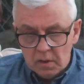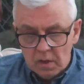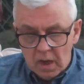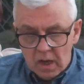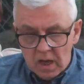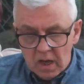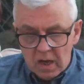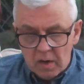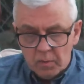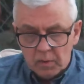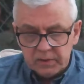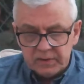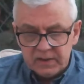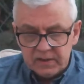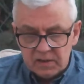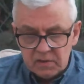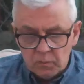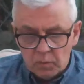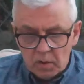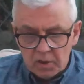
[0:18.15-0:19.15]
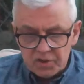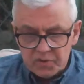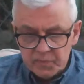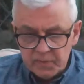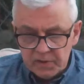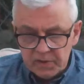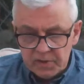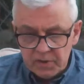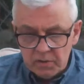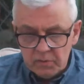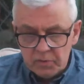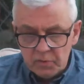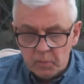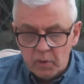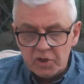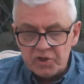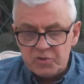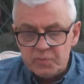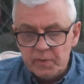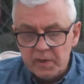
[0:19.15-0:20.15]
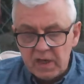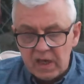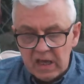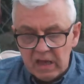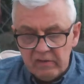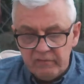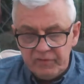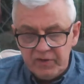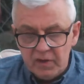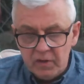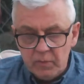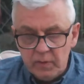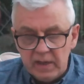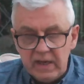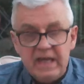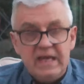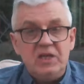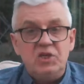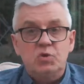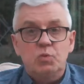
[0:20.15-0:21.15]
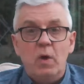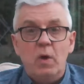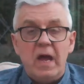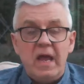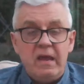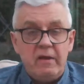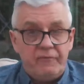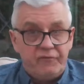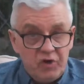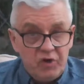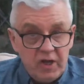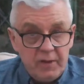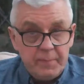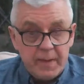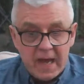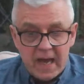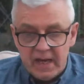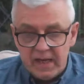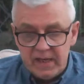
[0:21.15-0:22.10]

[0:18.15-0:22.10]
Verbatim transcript: Uh, what did the Watchman do? The Watchman give you an each way free bet,